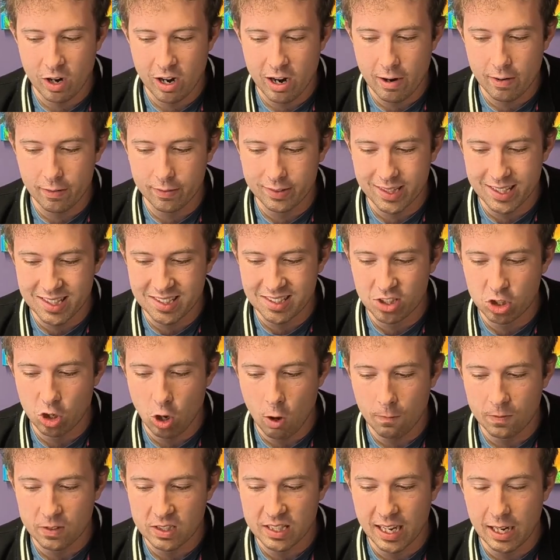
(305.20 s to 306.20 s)
where this
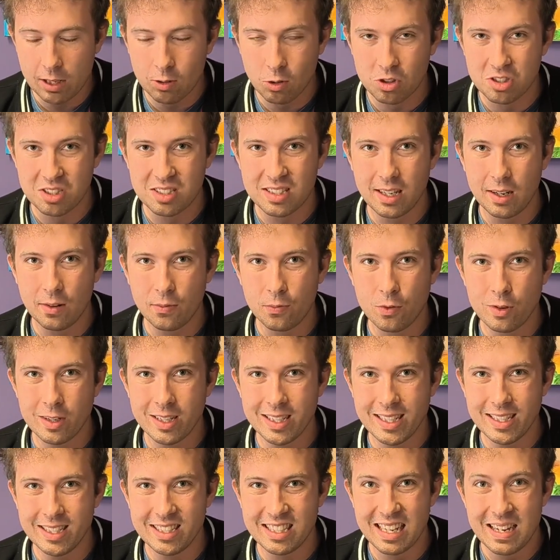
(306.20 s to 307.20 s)
surface here looks
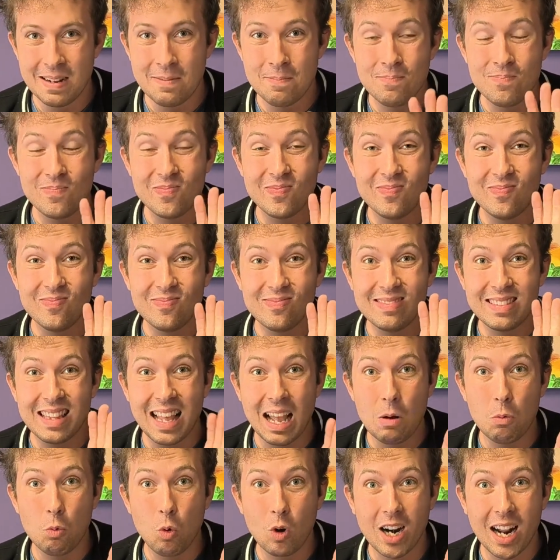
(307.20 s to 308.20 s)
different,
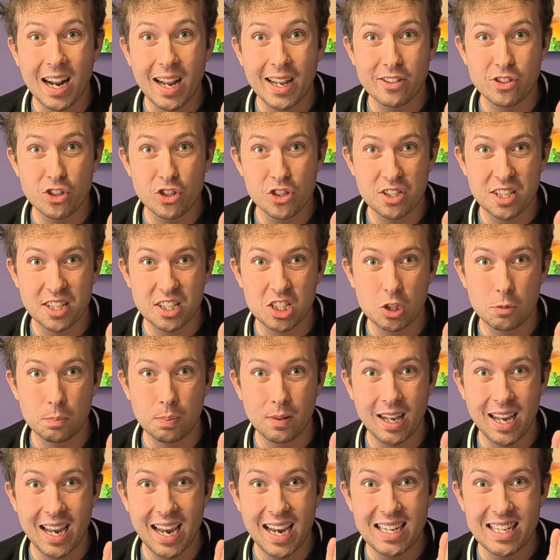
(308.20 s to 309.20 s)
that what I just
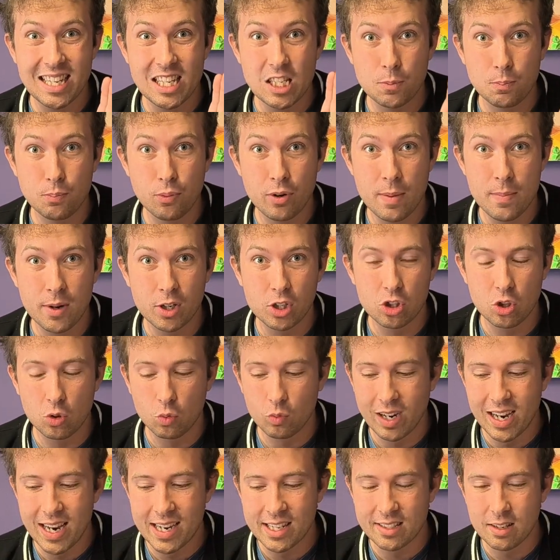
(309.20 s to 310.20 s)
explained is pretty much the
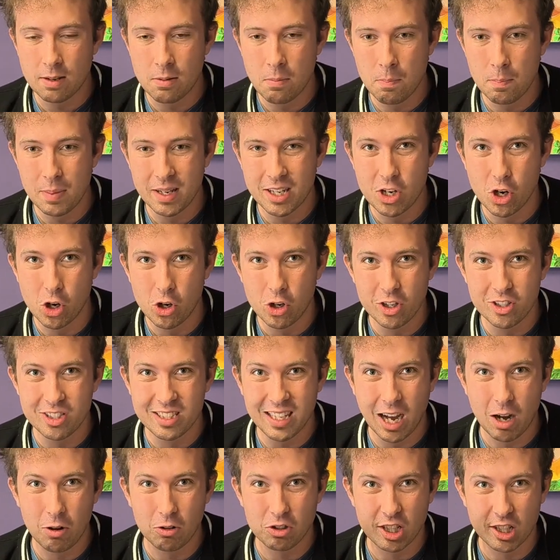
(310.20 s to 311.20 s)
reason,
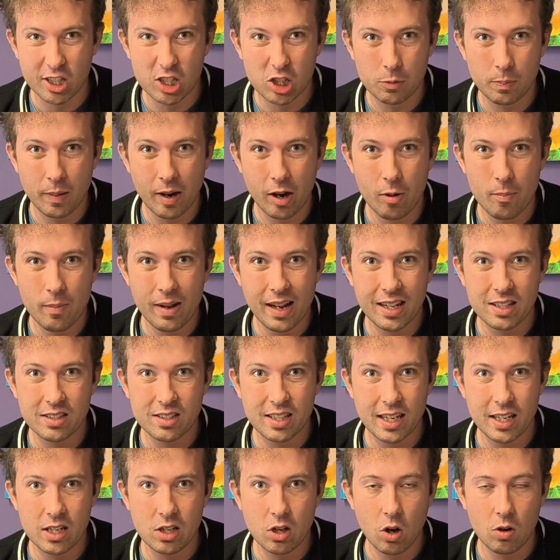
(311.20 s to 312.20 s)
because I was
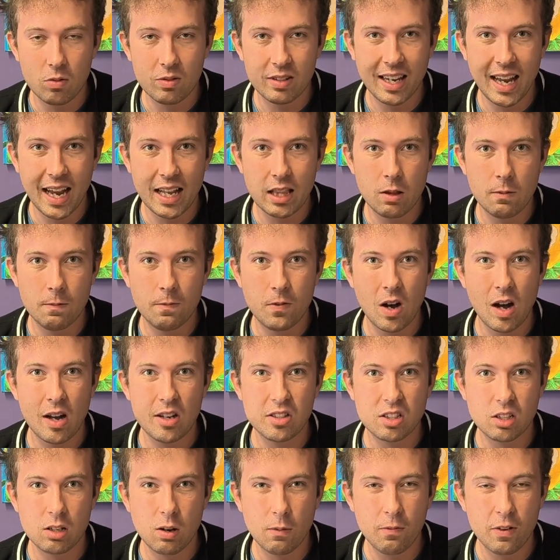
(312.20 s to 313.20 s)
experimenting on getting the
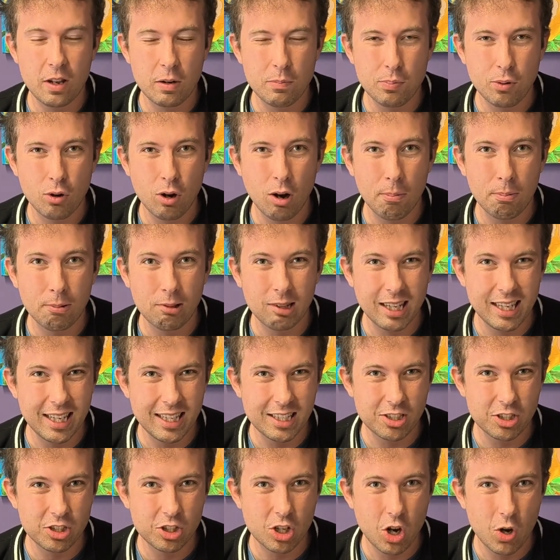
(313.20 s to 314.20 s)
visor to fit
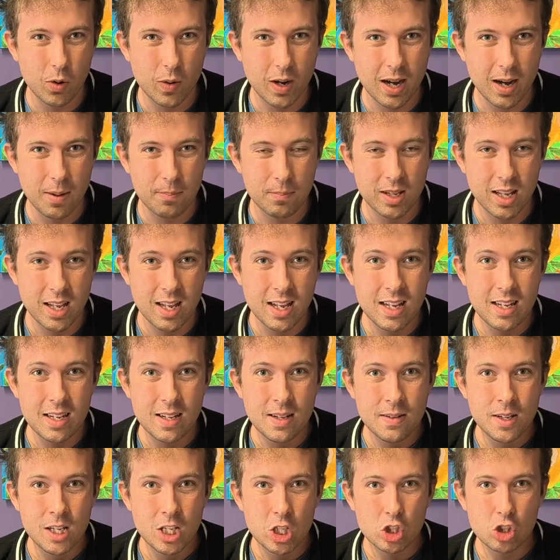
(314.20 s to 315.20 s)
properly. So
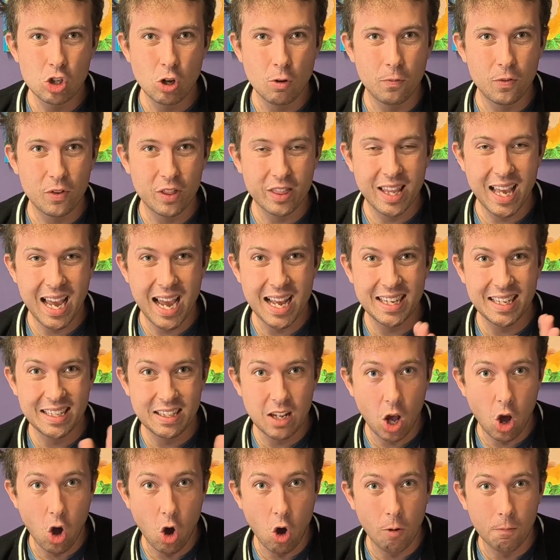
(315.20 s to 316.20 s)
so for
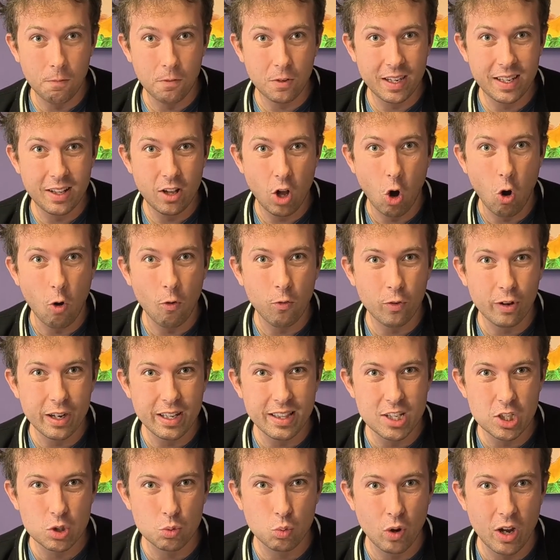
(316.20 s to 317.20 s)
that, hopefully
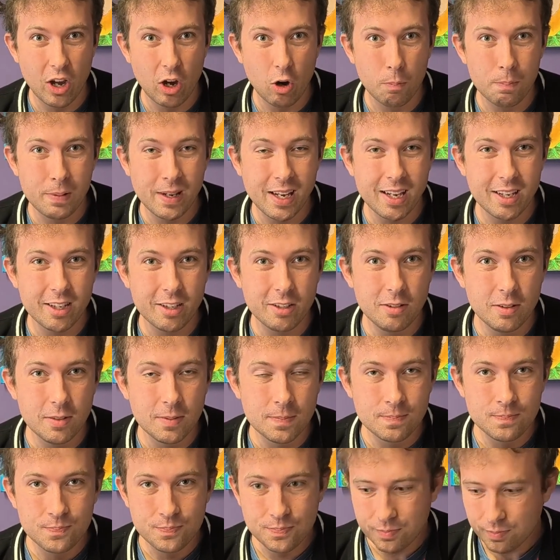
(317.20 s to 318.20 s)
this will help you.
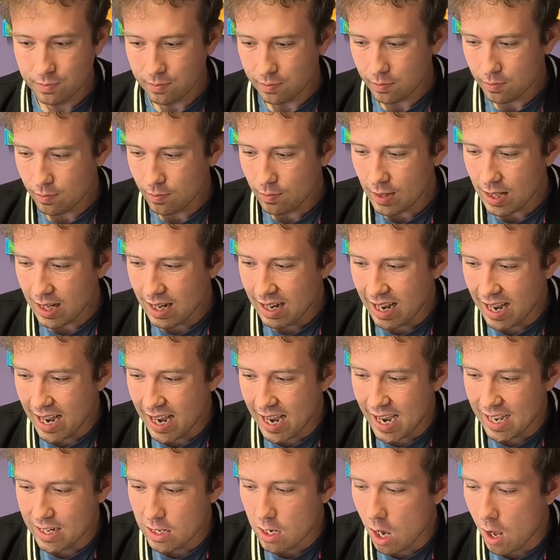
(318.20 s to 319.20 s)

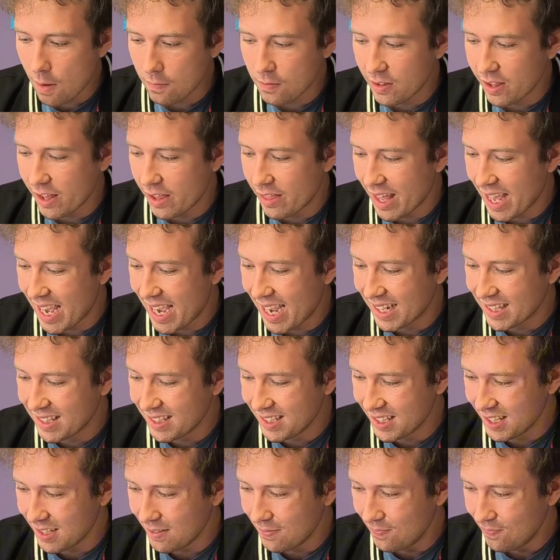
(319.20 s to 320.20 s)
And other than
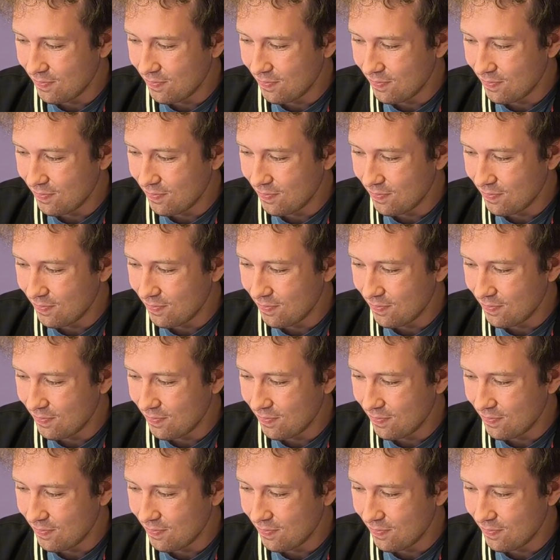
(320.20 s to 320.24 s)
that,